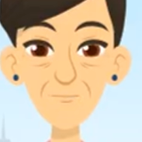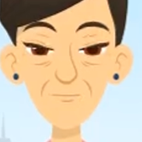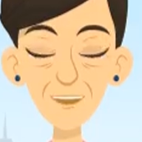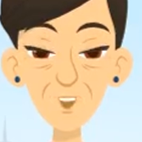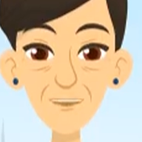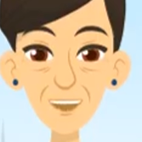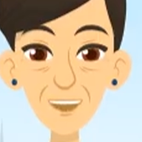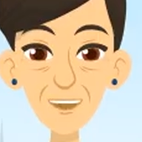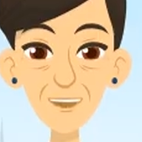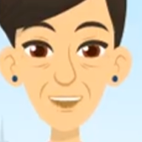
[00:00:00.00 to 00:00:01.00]
the
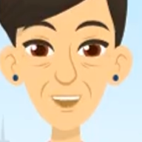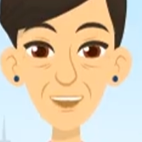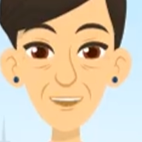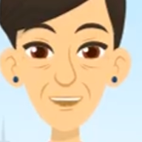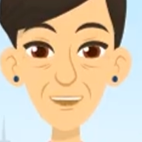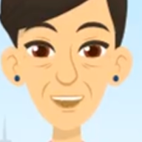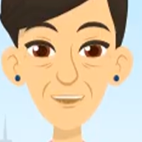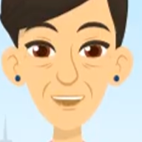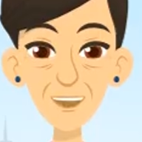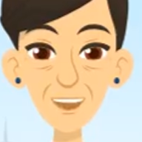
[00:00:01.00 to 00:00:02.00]
principal officer in
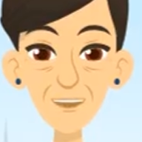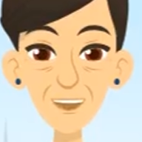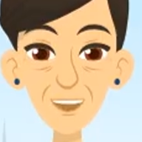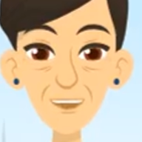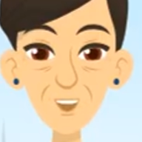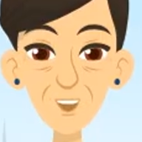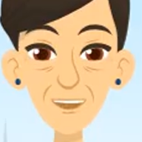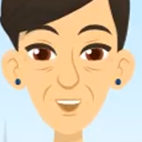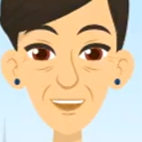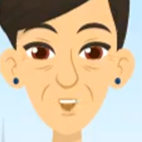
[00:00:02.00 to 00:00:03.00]
each of the
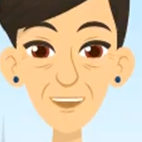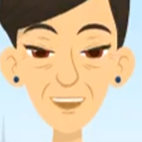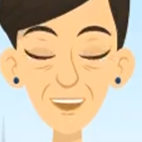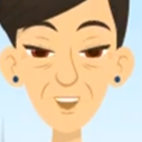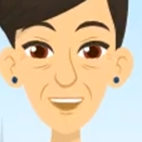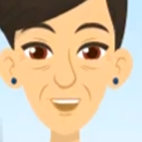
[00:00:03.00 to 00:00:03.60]
executive departments.